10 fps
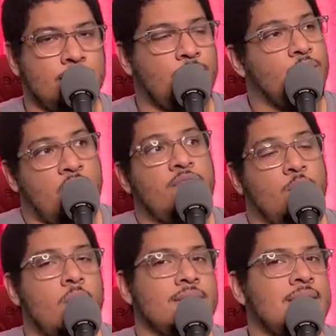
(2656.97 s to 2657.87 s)
of the
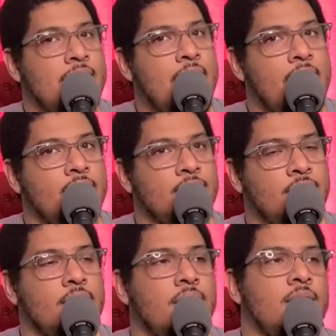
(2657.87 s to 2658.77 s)
ones that had.
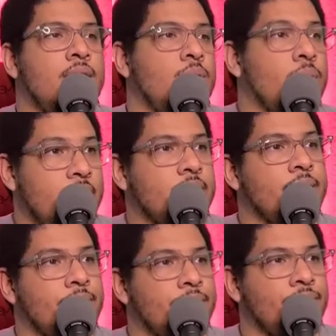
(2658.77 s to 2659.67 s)
We hit them,
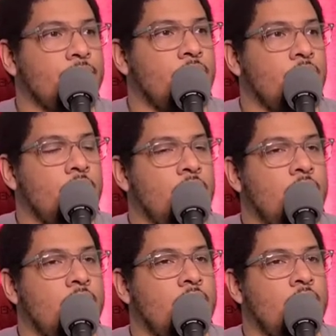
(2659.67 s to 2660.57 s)

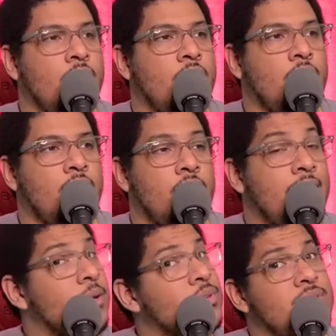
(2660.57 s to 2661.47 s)
uh, and
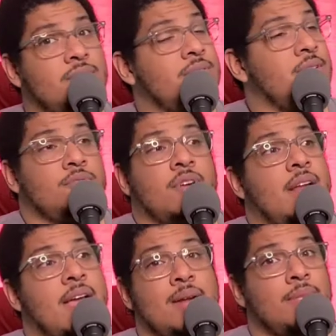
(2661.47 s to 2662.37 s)
it was it was great.
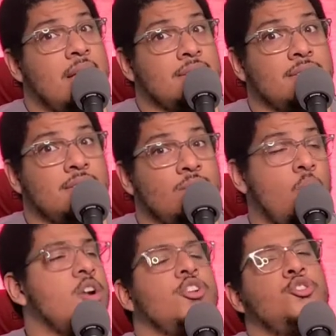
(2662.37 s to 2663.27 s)
Had a blast.
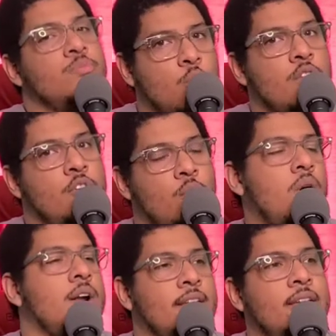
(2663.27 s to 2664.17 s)
Wanted to do more than
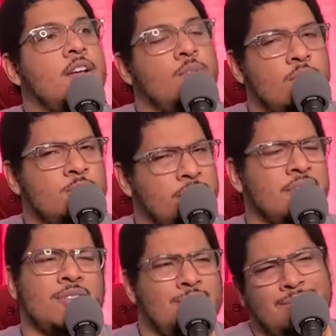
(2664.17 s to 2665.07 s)
wanted to hit other ones, but you
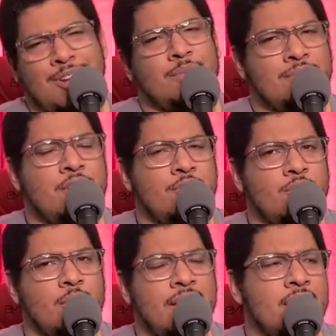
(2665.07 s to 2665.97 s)
know they're, they're going to be farther
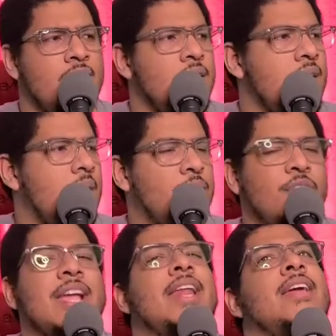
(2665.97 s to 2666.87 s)
away. I'm
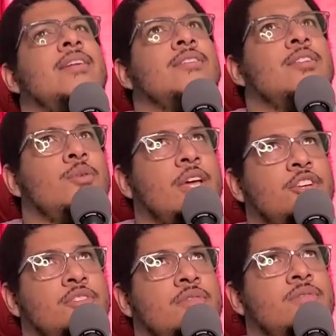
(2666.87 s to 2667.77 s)
forgetting the
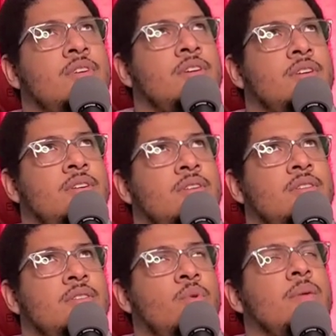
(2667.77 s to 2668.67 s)
location. Uh,
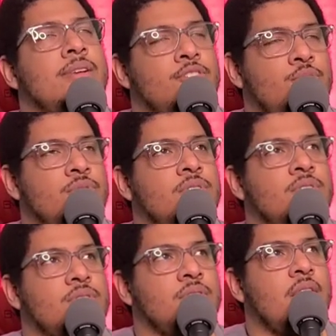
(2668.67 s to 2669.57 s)
the one in
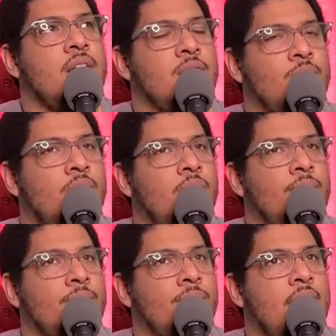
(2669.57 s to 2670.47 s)
Massachusetts, the Ottawa,
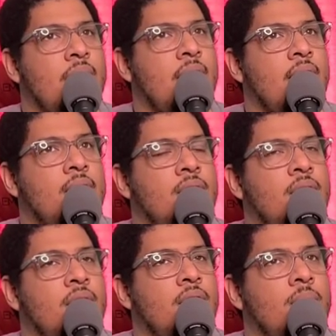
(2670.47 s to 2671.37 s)
and um,